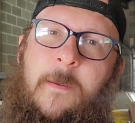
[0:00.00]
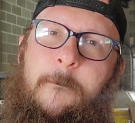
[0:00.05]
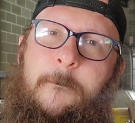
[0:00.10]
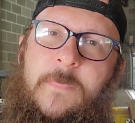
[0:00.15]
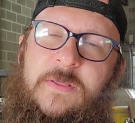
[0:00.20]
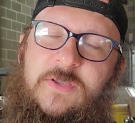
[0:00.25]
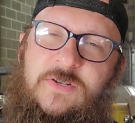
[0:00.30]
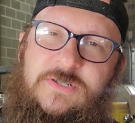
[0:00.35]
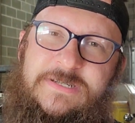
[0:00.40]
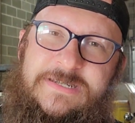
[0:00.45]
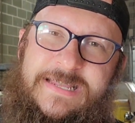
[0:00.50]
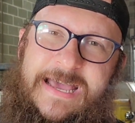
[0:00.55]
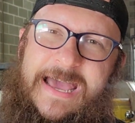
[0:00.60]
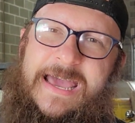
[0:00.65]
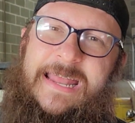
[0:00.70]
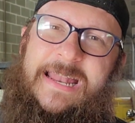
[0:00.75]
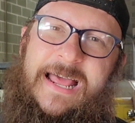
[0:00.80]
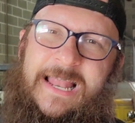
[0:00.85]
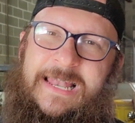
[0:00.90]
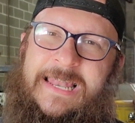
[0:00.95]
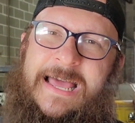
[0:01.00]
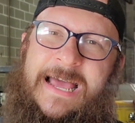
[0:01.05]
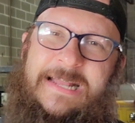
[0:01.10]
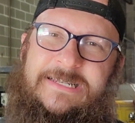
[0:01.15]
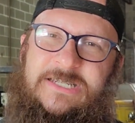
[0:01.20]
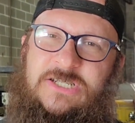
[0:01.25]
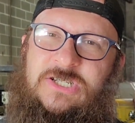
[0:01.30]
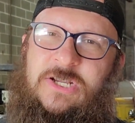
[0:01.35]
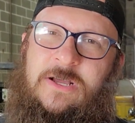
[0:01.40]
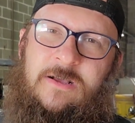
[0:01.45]
but there's not a lot
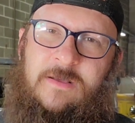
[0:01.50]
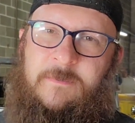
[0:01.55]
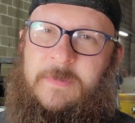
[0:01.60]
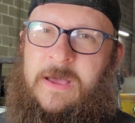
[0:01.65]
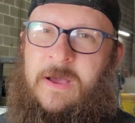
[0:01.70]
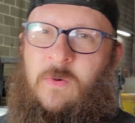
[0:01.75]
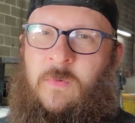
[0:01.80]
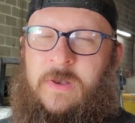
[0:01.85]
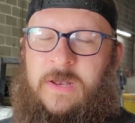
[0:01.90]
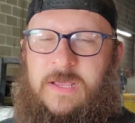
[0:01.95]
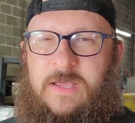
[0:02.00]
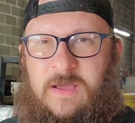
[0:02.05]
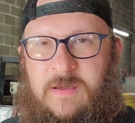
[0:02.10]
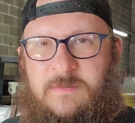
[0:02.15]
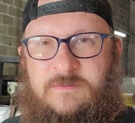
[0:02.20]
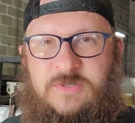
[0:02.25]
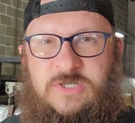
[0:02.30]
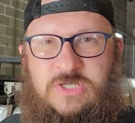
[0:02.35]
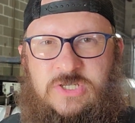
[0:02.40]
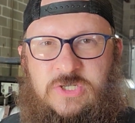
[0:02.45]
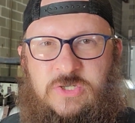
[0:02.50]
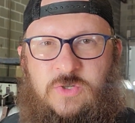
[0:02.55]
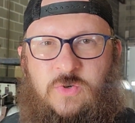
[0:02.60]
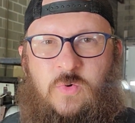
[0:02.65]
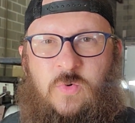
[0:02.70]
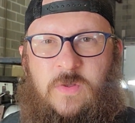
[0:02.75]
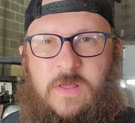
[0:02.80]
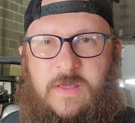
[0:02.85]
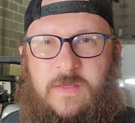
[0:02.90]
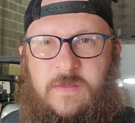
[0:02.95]
to talk about when it comes
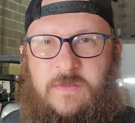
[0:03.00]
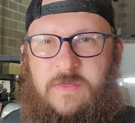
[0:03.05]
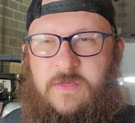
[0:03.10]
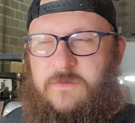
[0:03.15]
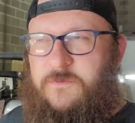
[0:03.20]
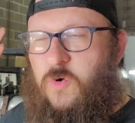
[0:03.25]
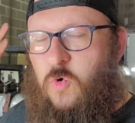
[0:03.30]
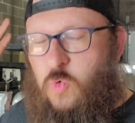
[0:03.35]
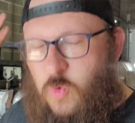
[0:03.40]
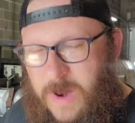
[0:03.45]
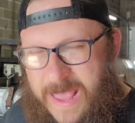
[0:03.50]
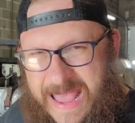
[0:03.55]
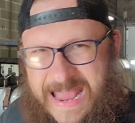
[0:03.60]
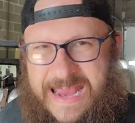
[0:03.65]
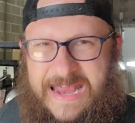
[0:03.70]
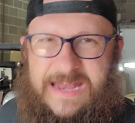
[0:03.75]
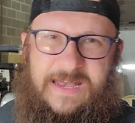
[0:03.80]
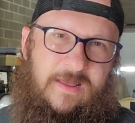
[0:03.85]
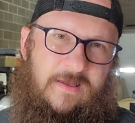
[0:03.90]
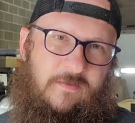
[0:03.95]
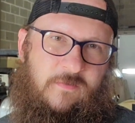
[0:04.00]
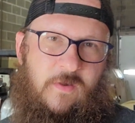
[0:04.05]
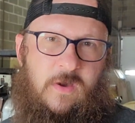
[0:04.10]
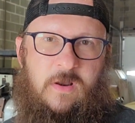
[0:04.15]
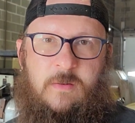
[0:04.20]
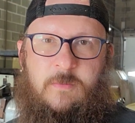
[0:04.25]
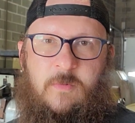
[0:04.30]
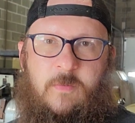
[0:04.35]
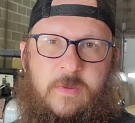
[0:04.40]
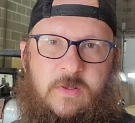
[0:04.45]
to the variety of
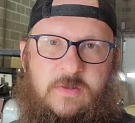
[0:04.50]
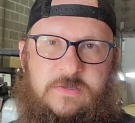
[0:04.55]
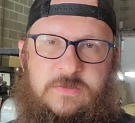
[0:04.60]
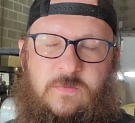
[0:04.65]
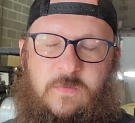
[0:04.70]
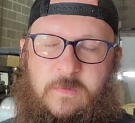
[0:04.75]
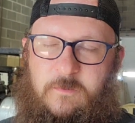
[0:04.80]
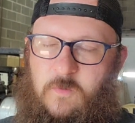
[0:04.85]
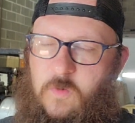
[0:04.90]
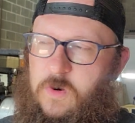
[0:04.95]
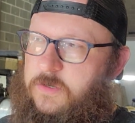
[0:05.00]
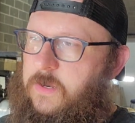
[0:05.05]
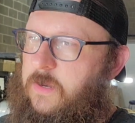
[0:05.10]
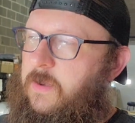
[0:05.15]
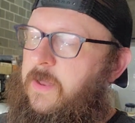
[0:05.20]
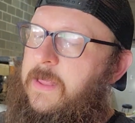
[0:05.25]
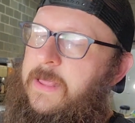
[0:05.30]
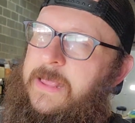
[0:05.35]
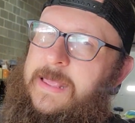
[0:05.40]
automobiles that we've worked on.